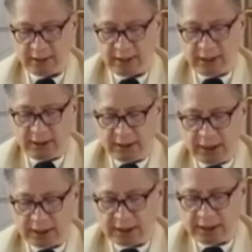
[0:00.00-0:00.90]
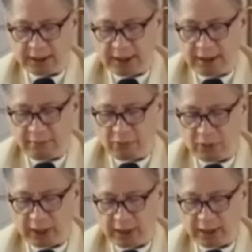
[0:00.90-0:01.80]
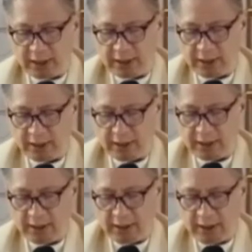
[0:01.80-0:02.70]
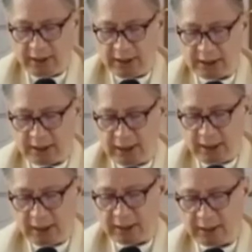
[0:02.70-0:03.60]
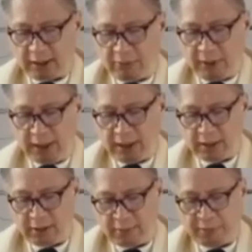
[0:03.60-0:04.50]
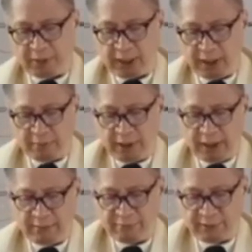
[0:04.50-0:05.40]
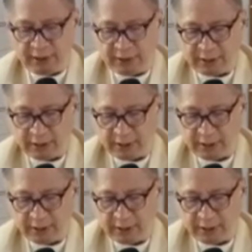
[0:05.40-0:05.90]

In just the same way, it is not the will of your heavenly Father